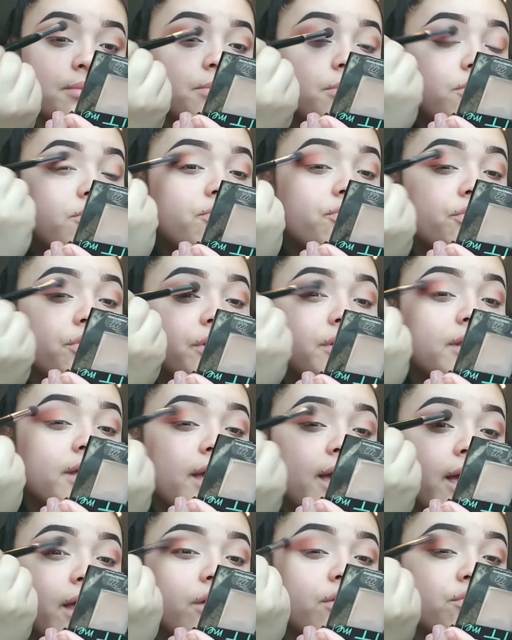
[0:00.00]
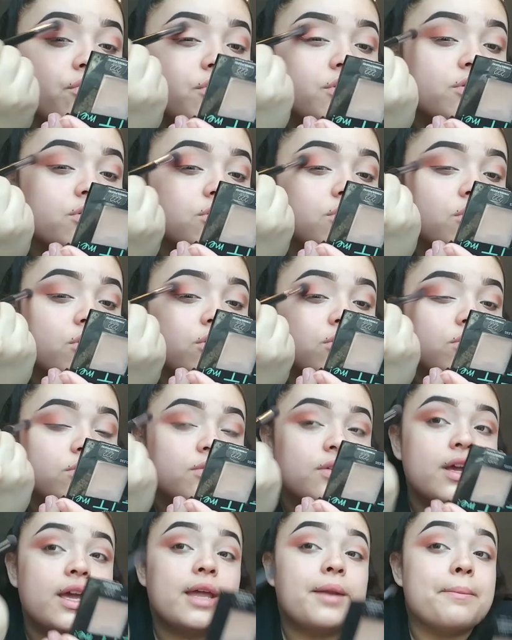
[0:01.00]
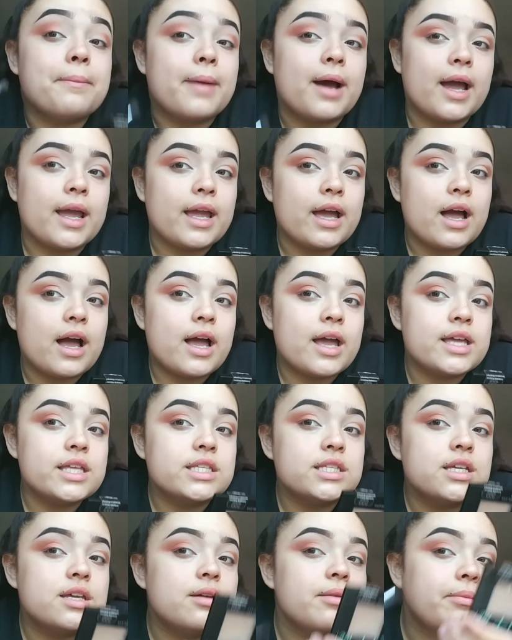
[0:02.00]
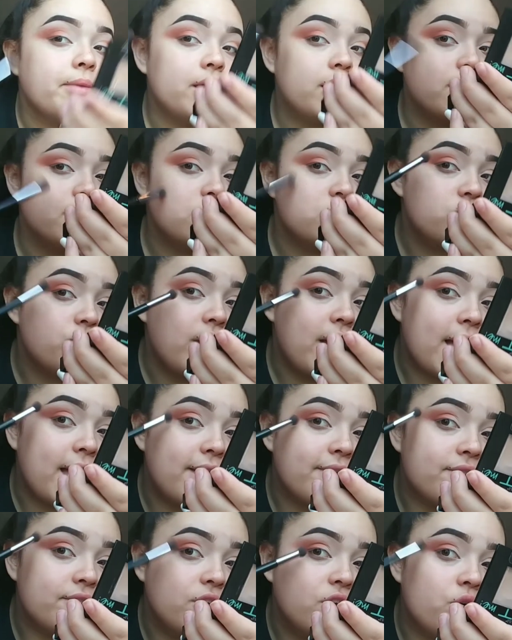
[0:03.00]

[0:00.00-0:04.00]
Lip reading: before the end result in my eyes because you have